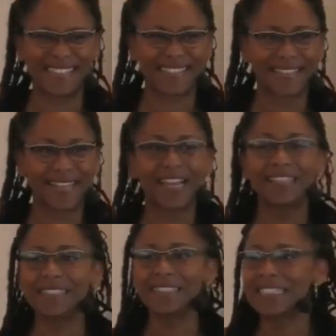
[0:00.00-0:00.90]
a
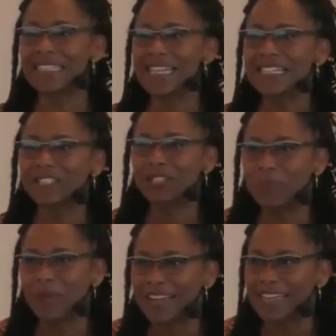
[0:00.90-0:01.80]
diseased
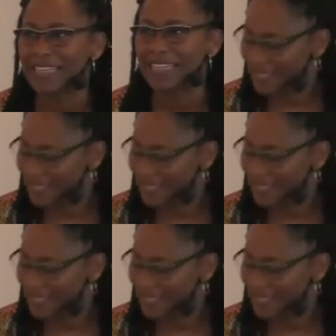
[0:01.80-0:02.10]
body. That's